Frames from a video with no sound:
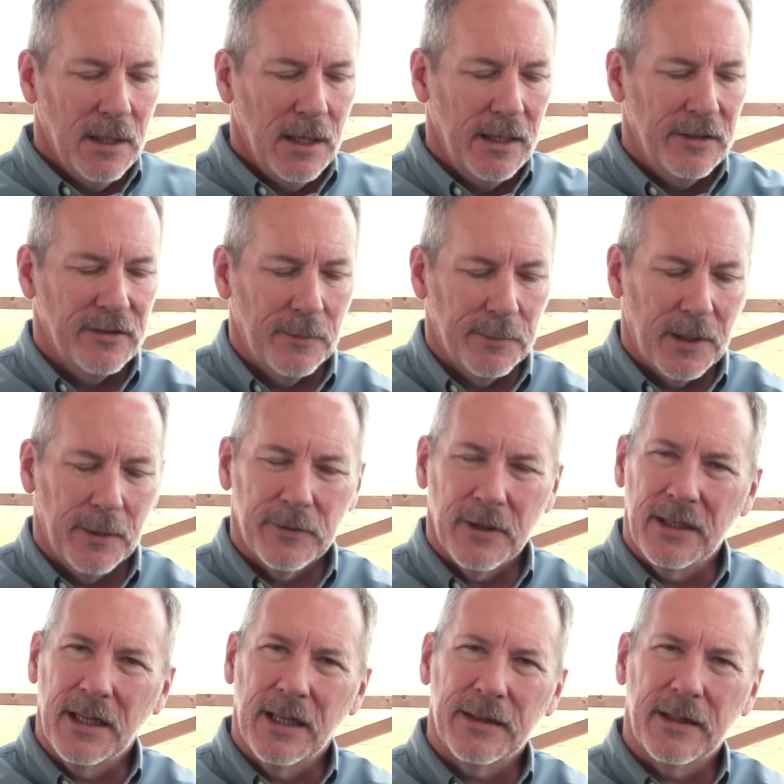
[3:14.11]
And sometimes
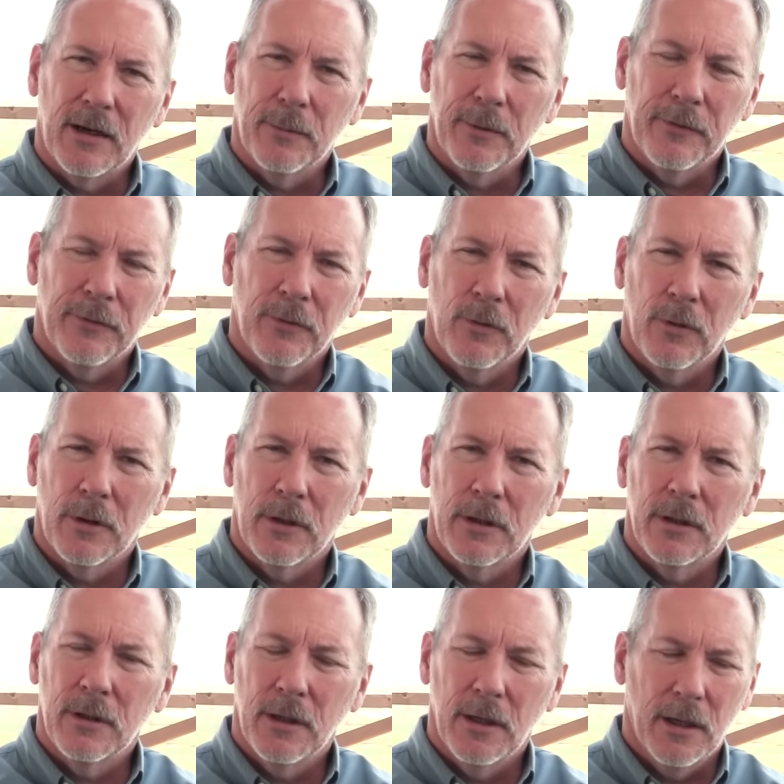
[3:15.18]
I'd get there before,